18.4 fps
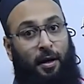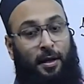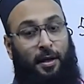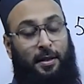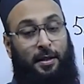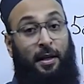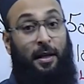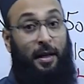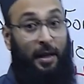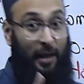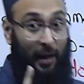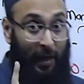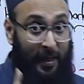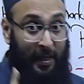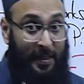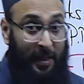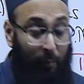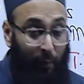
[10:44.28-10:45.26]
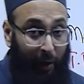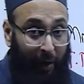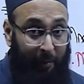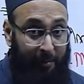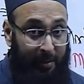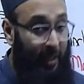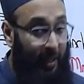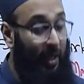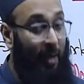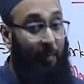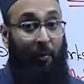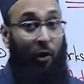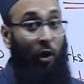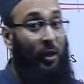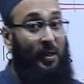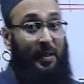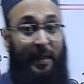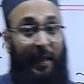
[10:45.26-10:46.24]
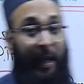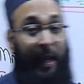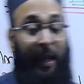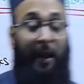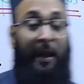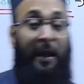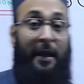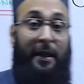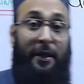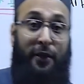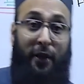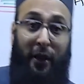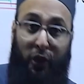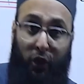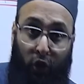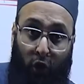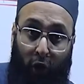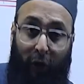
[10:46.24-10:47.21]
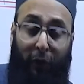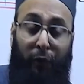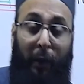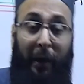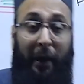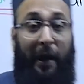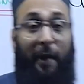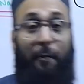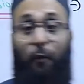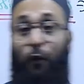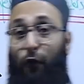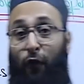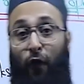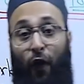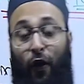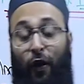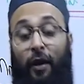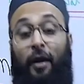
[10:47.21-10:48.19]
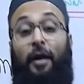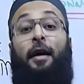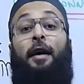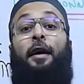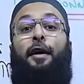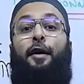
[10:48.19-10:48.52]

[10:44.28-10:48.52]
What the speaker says: marks. Listen what I'm saying. I'm not saying just solve 20 and move on.